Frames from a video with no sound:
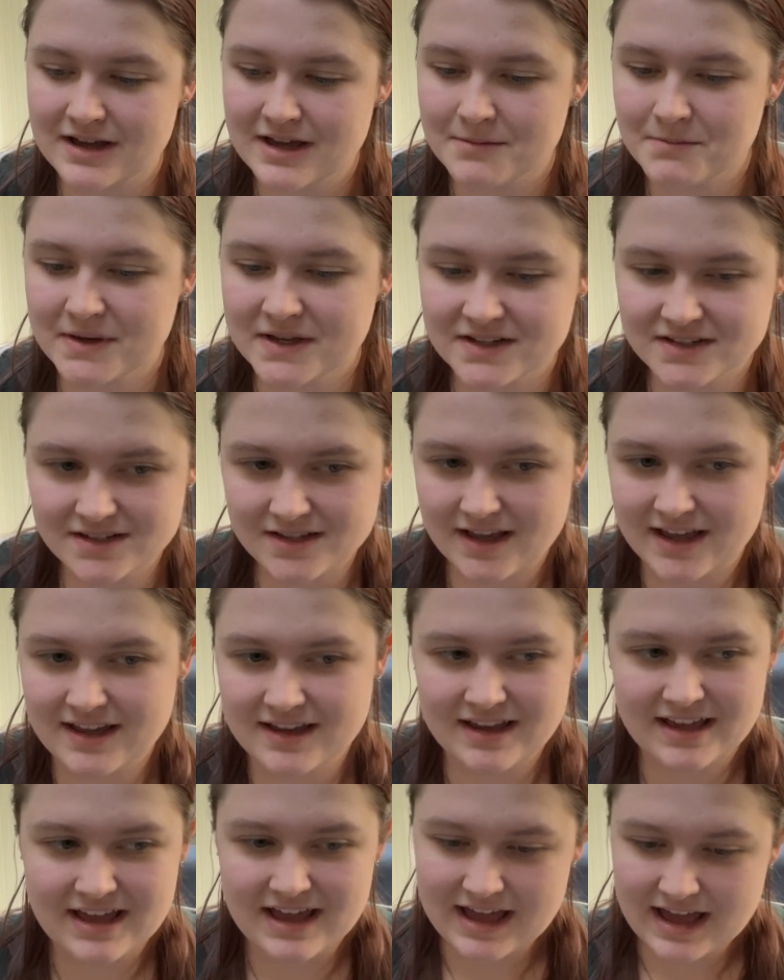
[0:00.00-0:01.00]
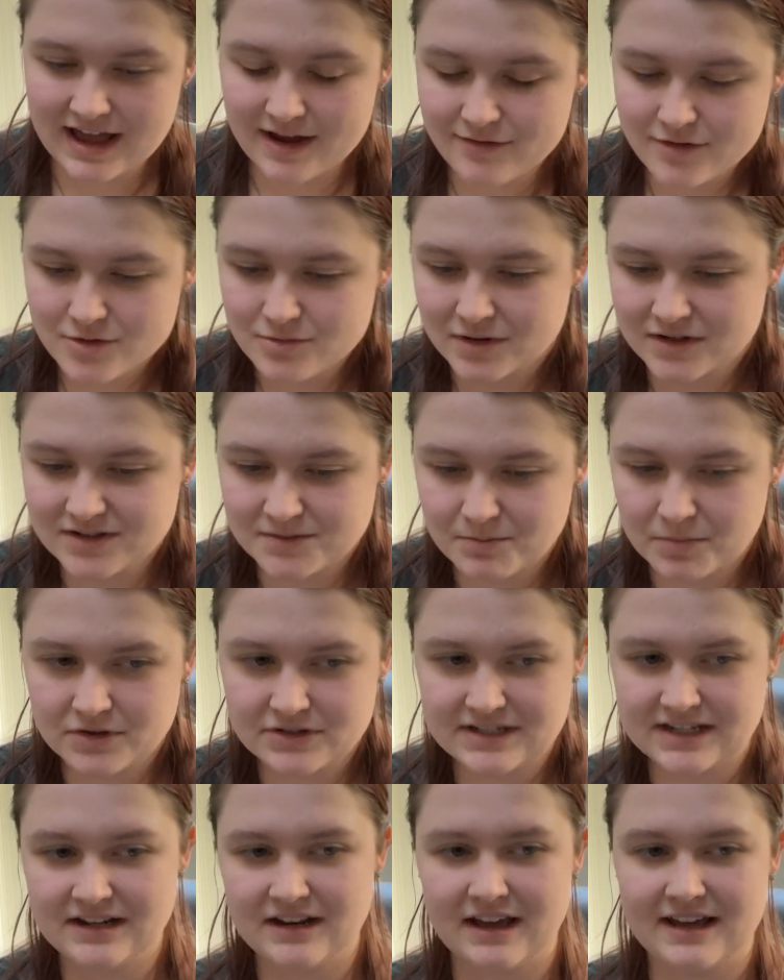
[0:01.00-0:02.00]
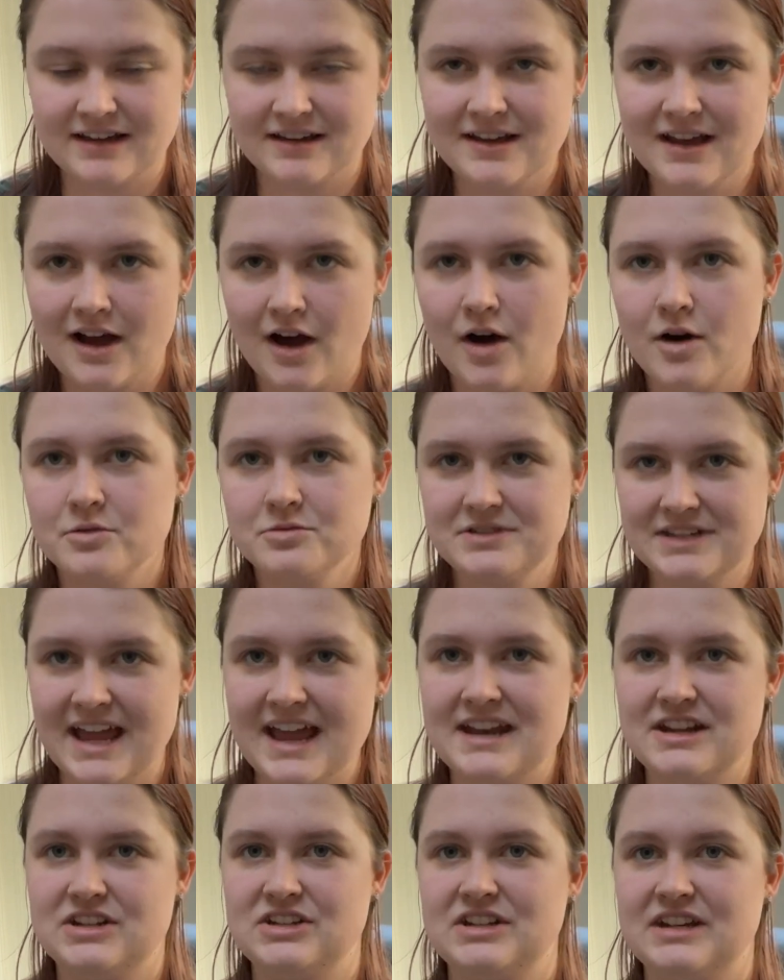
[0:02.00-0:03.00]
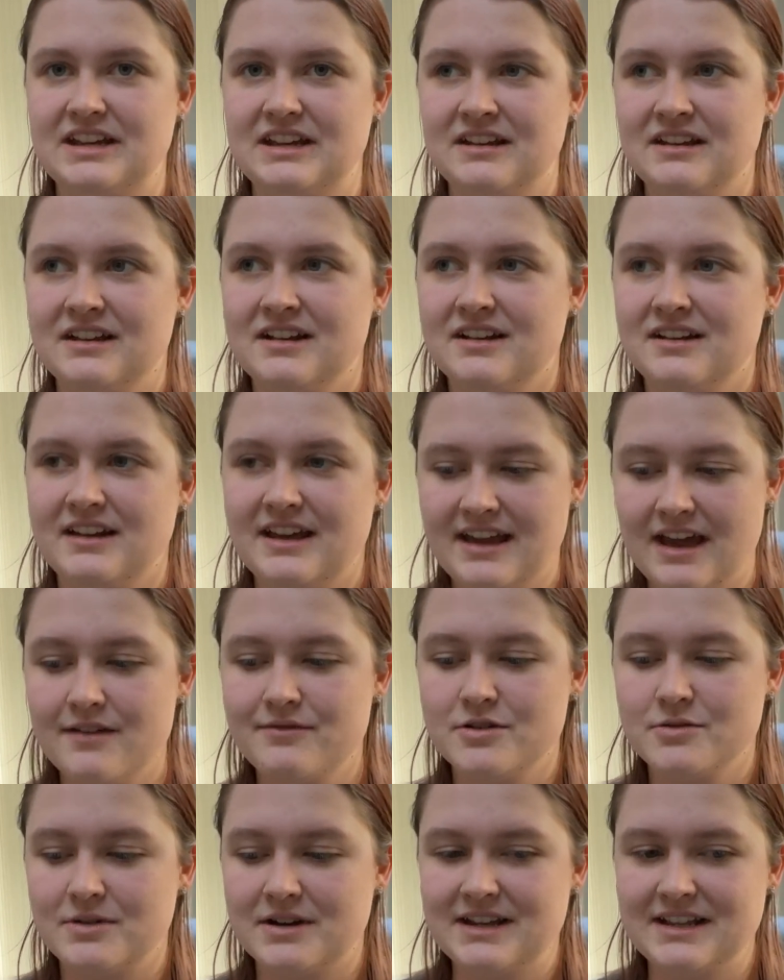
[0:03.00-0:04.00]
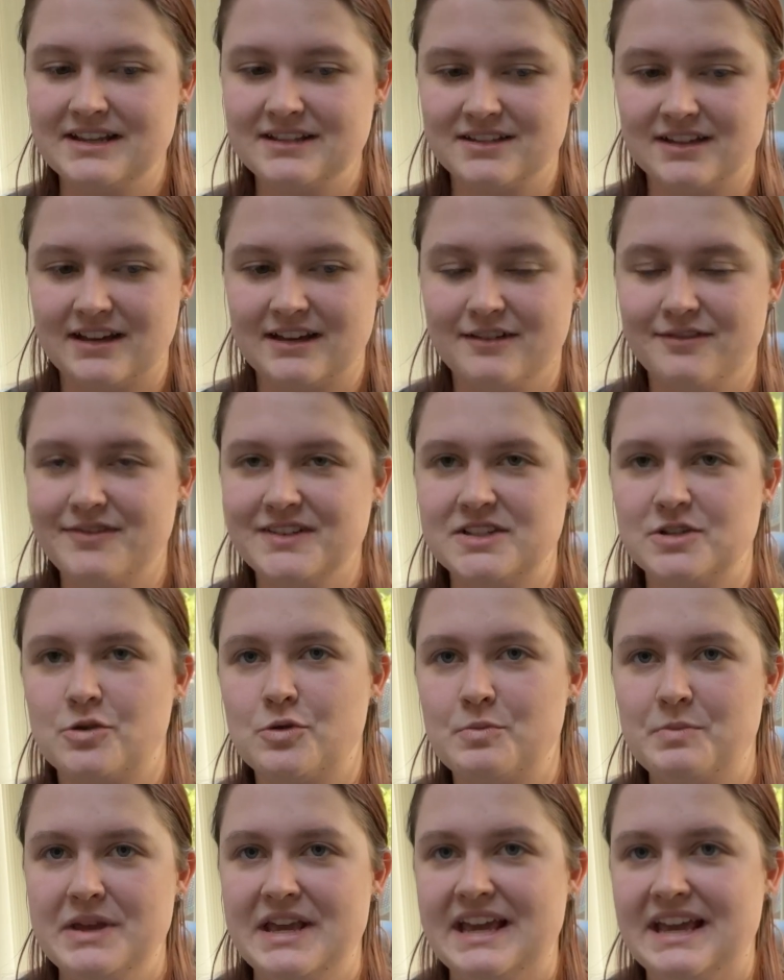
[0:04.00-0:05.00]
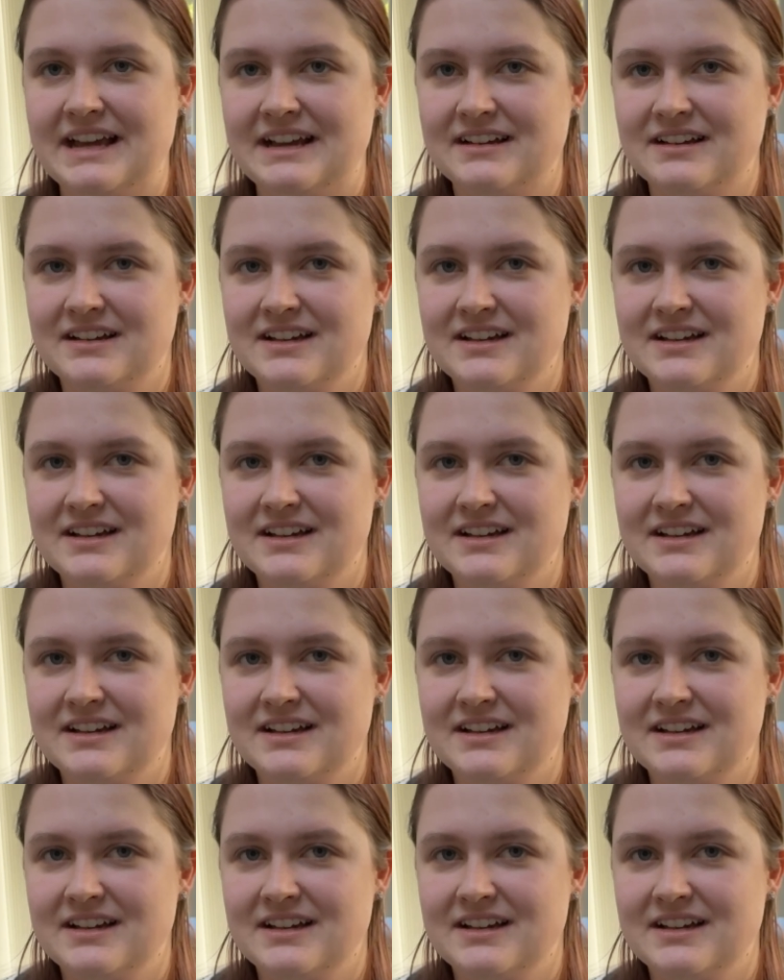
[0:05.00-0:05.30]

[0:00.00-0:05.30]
because like everyone's body like holds energy, like everyone is like a physical being.